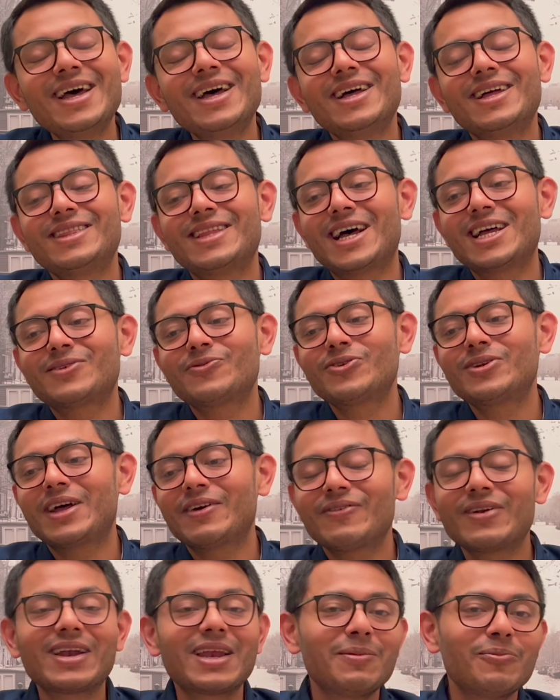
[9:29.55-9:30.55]
That would
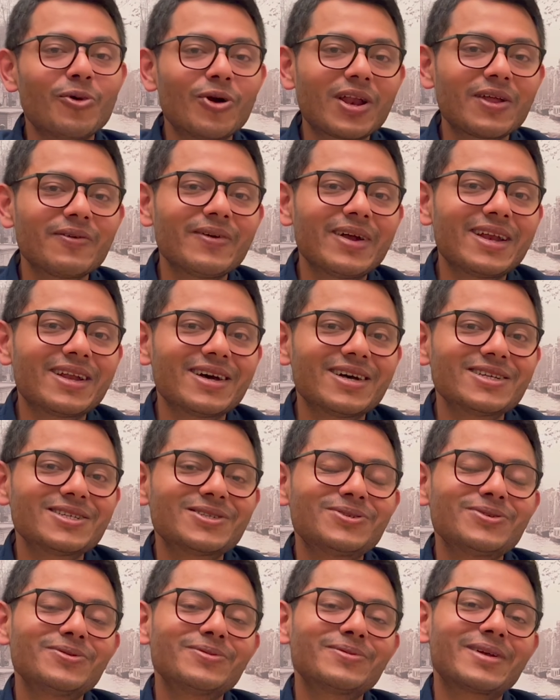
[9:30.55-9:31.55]
definitely motivate us
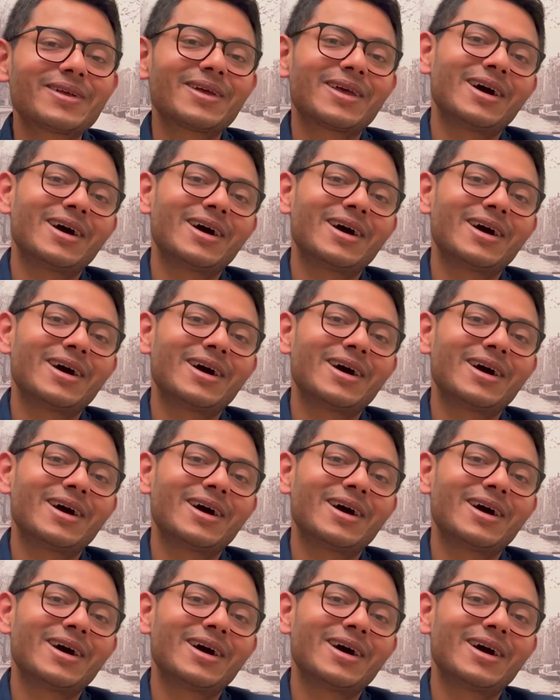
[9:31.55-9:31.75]
to